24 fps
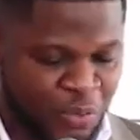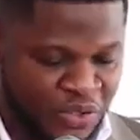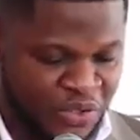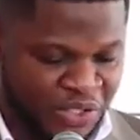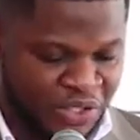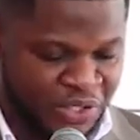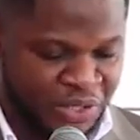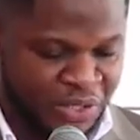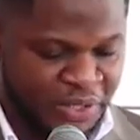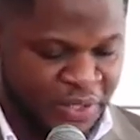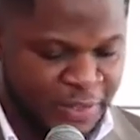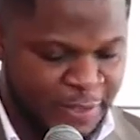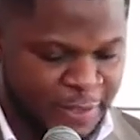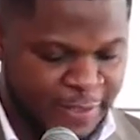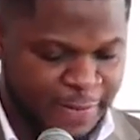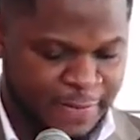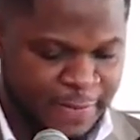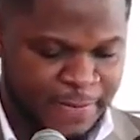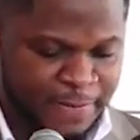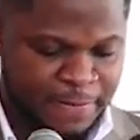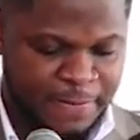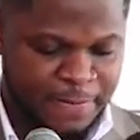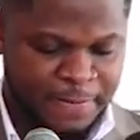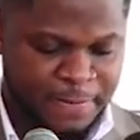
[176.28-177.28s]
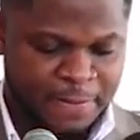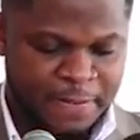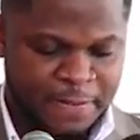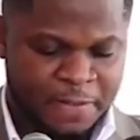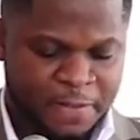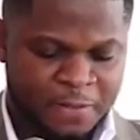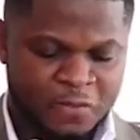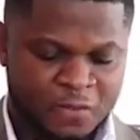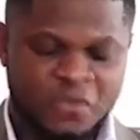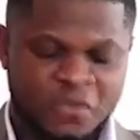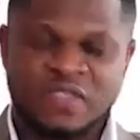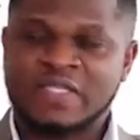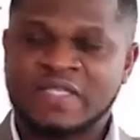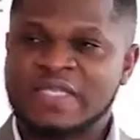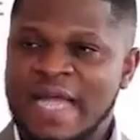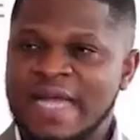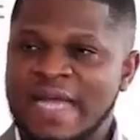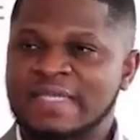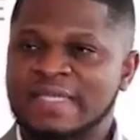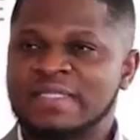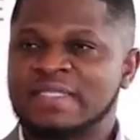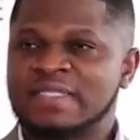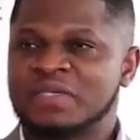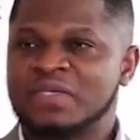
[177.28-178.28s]
position to
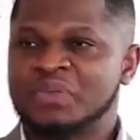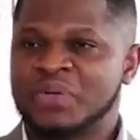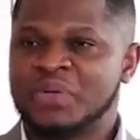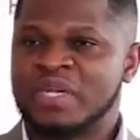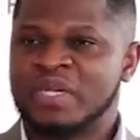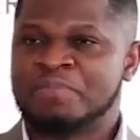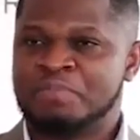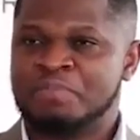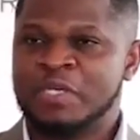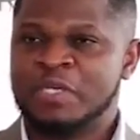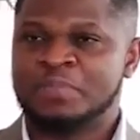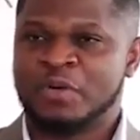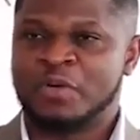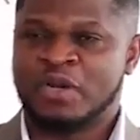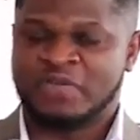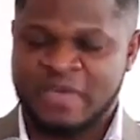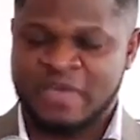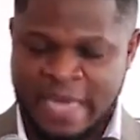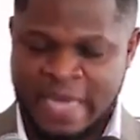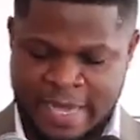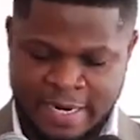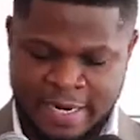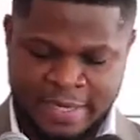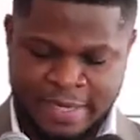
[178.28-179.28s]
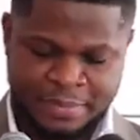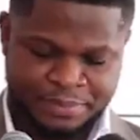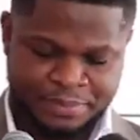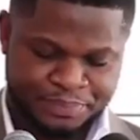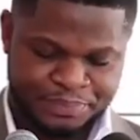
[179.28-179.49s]
stand with the people of Ghana.